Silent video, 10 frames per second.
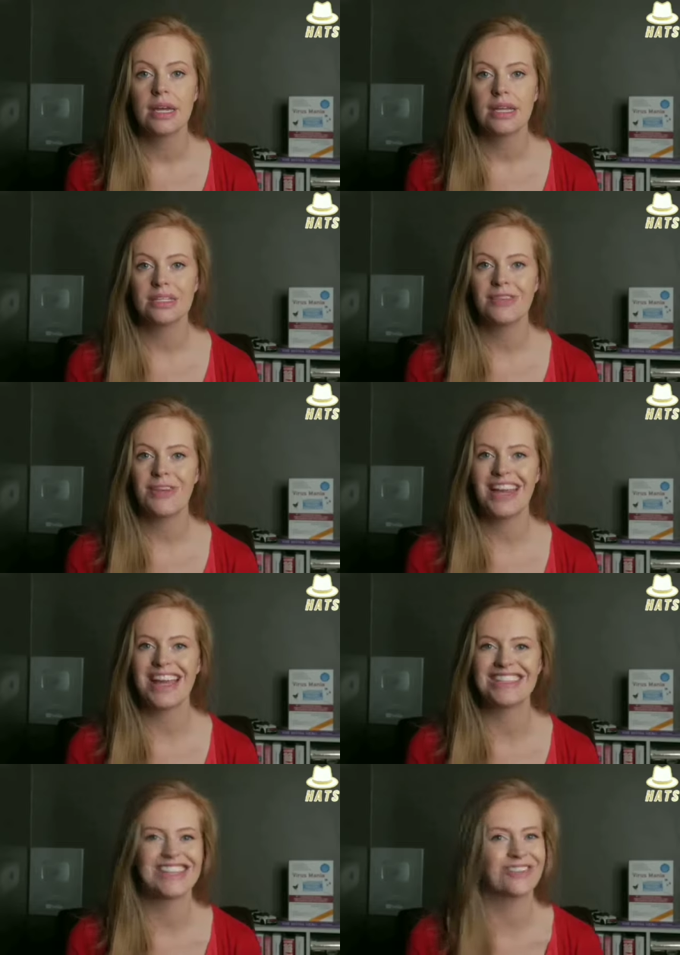Stefan
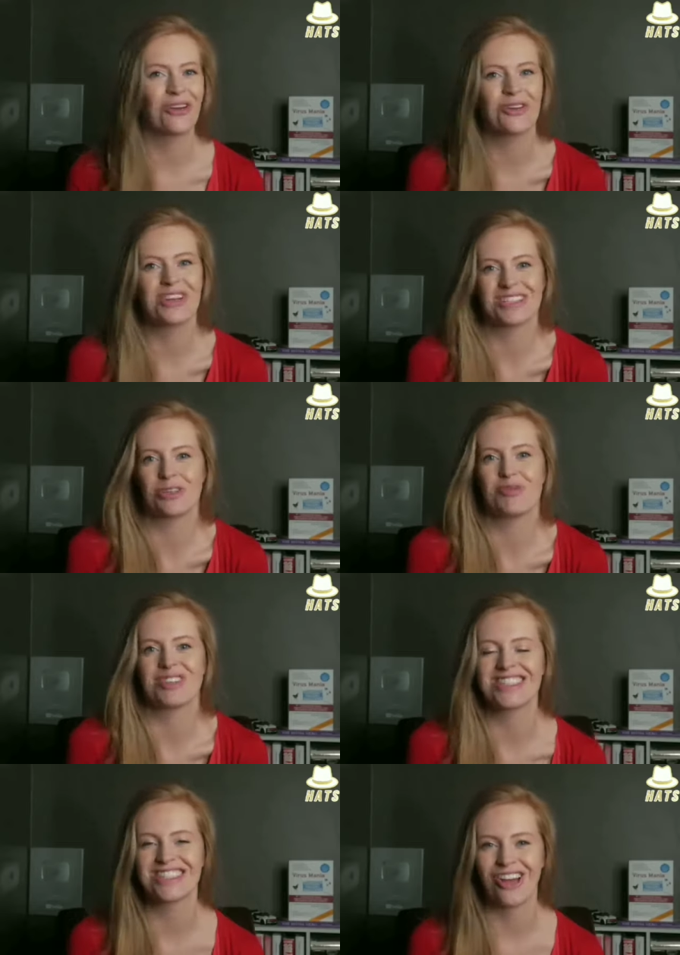has his own
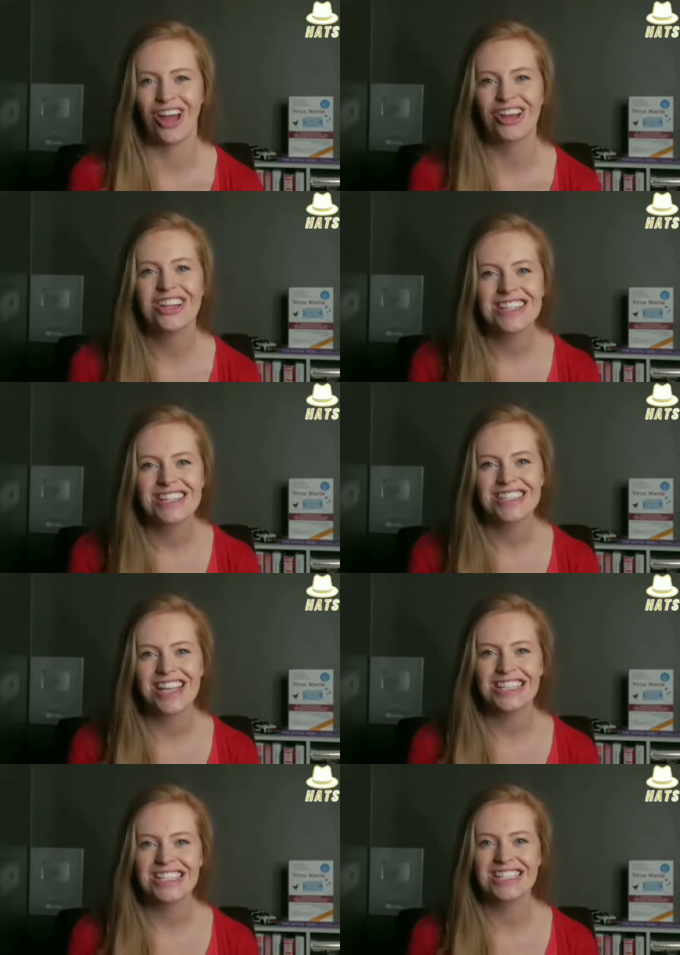exuberant style and
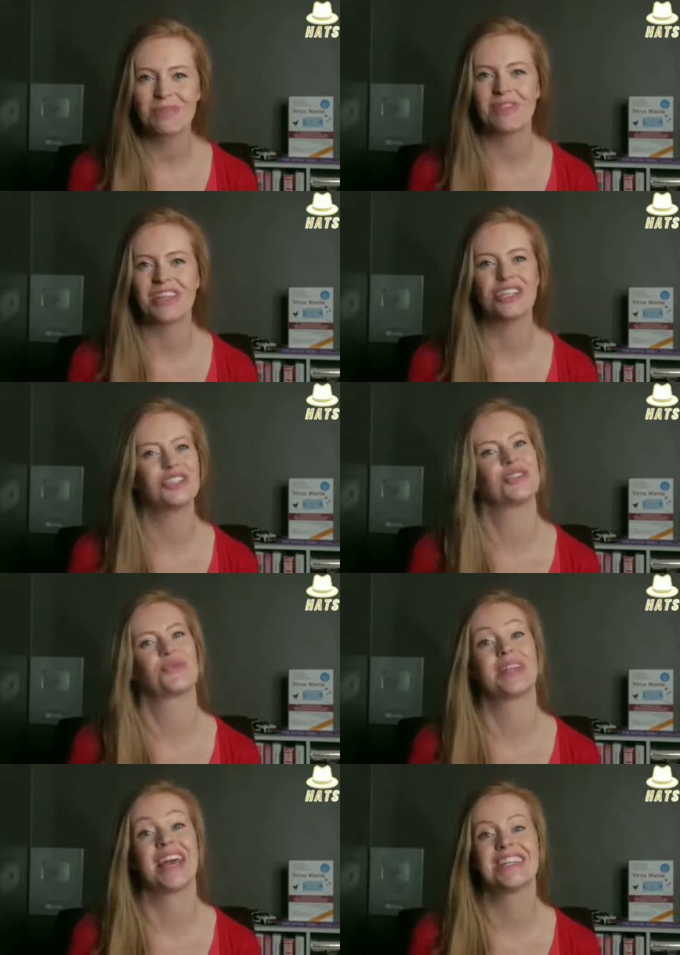discusses some of the issues
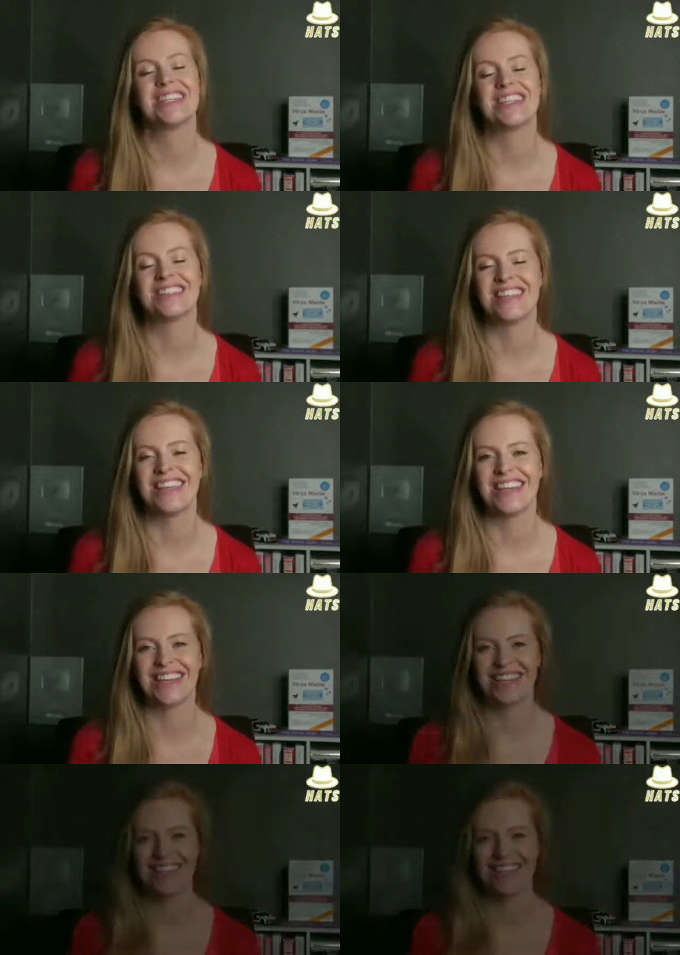related to this here.